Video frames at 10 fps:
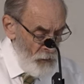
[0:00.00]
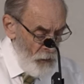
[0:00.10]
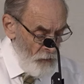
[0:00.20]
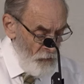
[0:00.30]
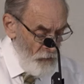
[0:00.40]

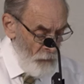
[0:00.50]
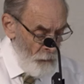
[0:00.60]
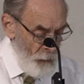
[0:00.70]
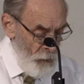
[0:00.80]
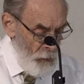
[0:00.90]
lots,
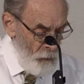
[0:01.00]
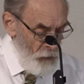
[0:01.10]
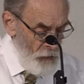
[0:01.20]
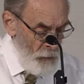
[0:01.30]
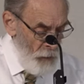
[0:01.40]

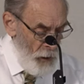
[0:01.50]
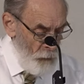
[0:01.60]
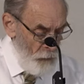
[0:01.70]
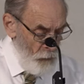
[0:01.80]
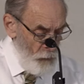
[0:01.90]
that it might
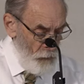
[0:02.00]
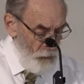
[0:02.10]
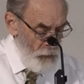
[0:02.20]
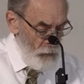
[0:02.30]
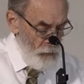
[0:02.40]
be
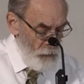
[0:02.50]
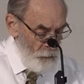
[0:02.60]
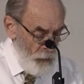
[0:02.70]
fulfilled